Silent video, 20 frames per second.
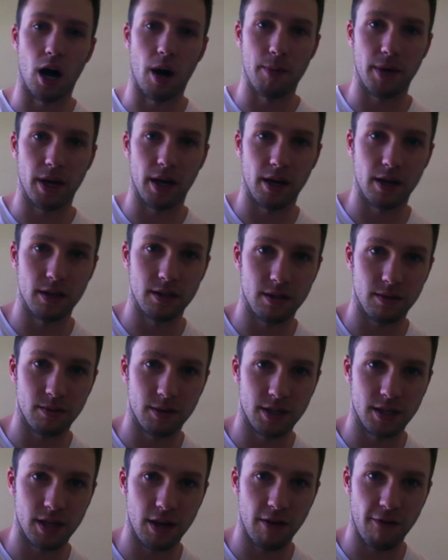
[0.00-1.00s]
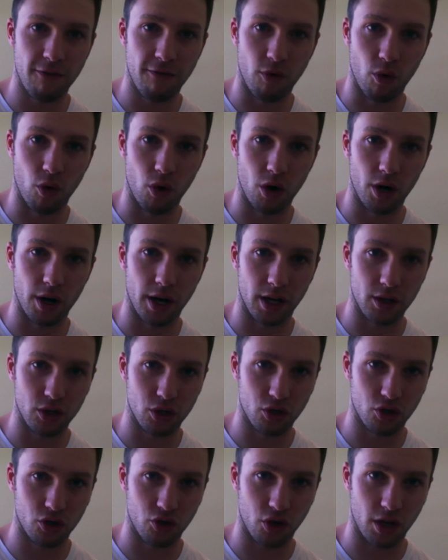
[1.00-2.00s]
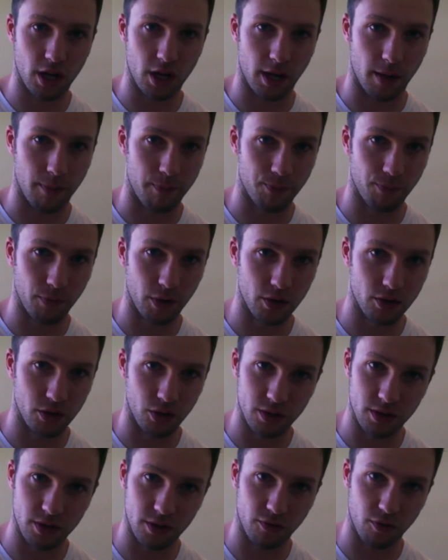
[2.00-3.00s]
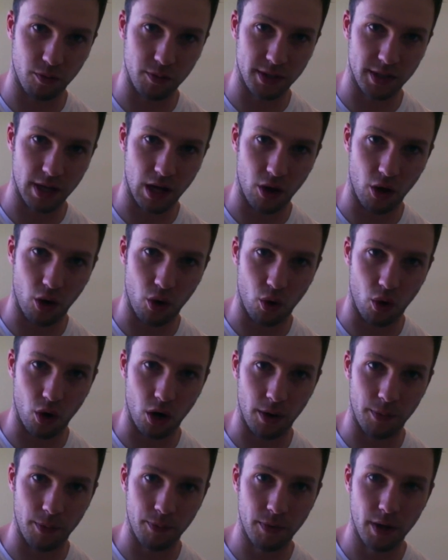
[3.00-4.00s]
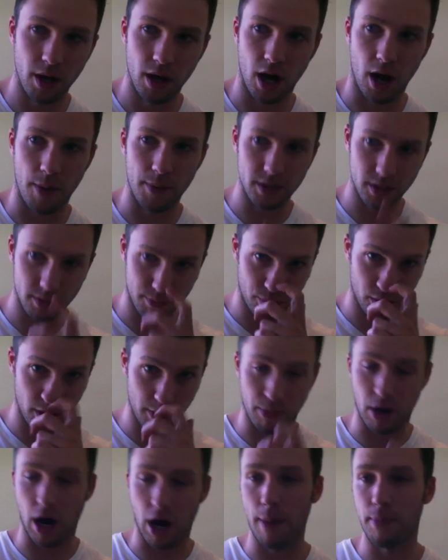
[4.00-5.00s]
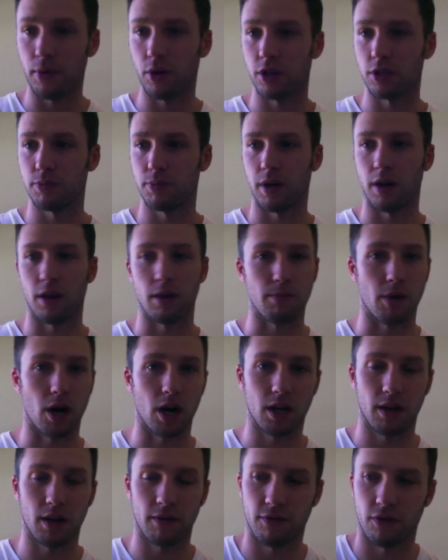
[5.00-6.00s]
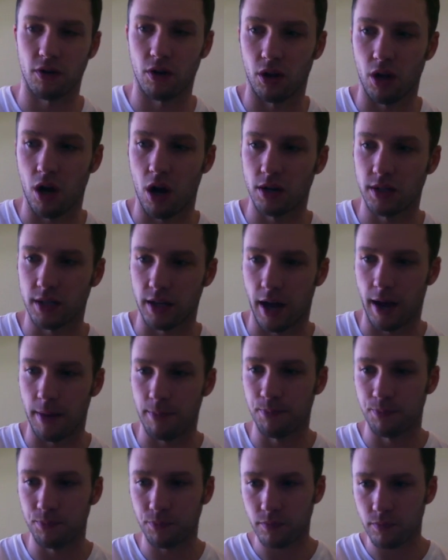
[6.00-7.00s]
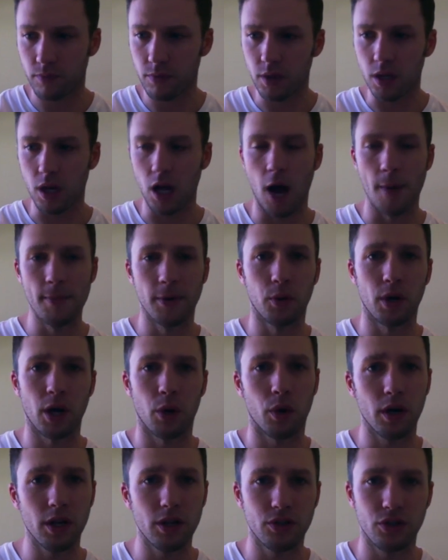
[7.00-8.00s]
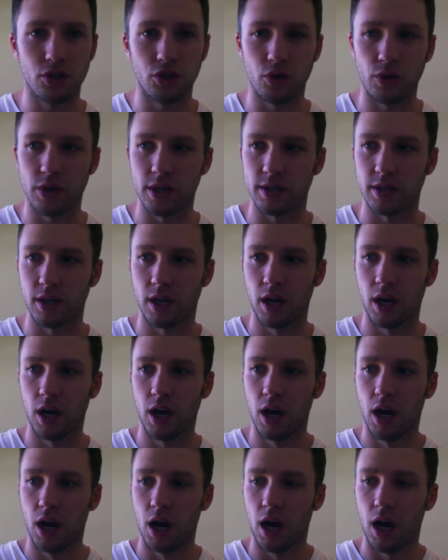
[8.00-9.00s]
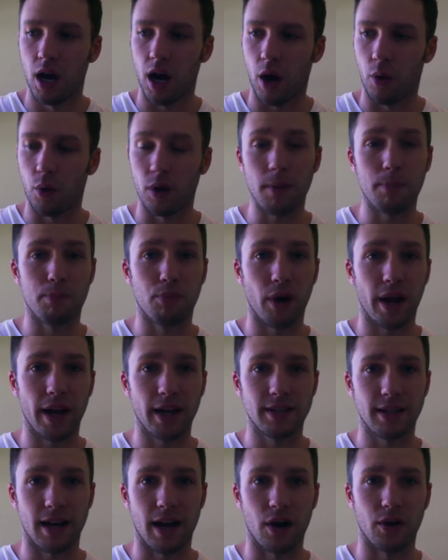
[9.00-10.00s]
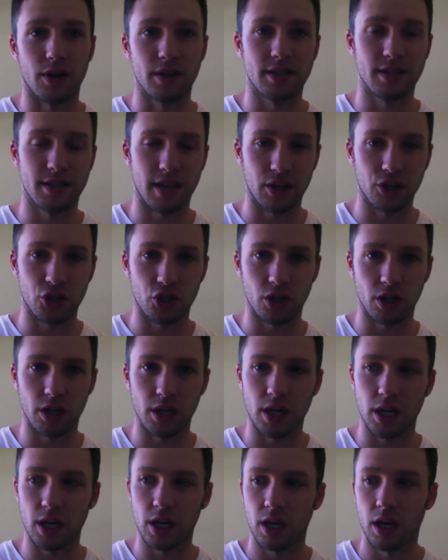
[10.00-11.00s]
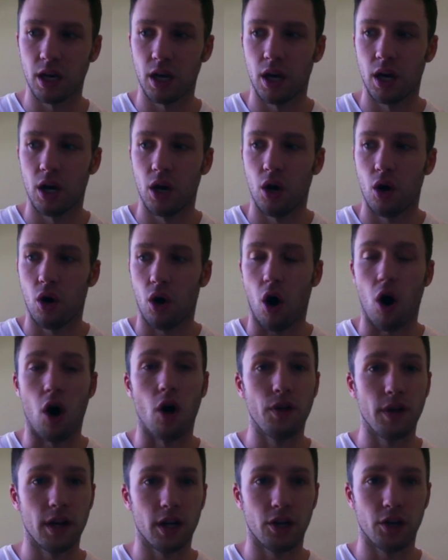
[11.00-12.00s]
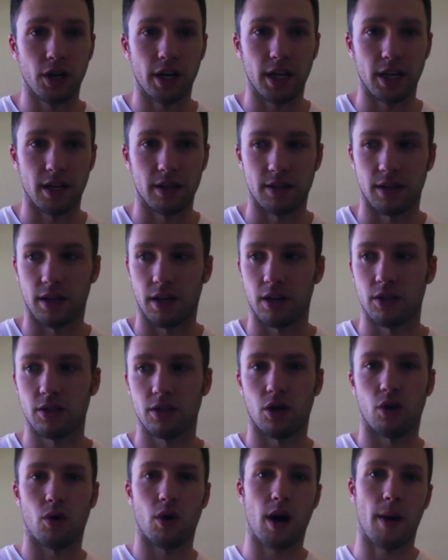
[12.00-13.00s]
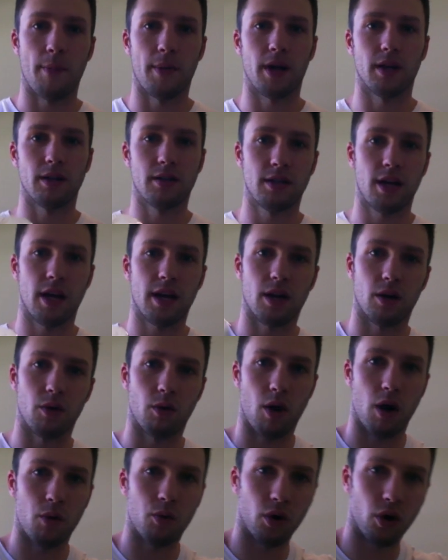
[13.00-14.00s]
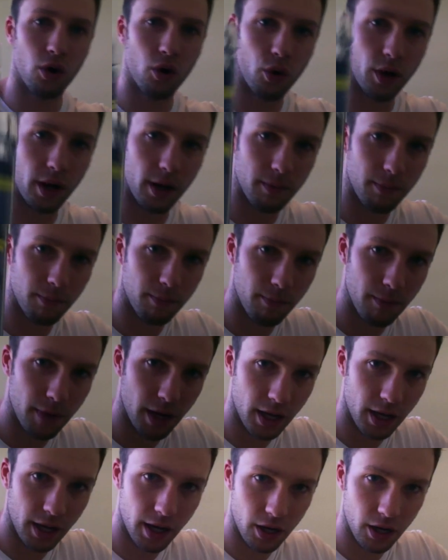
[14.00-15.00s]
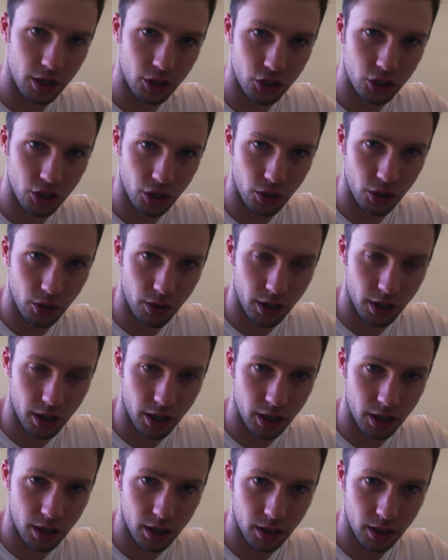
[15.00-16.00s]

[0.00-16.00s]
is C4 Extreme. So this is from Cellacore. This is pretty popular. It's been on the market for a long time. And what I want to do is I want to break down essentially all the ingredients in it. So I'm going to take a real quick minute here to show you the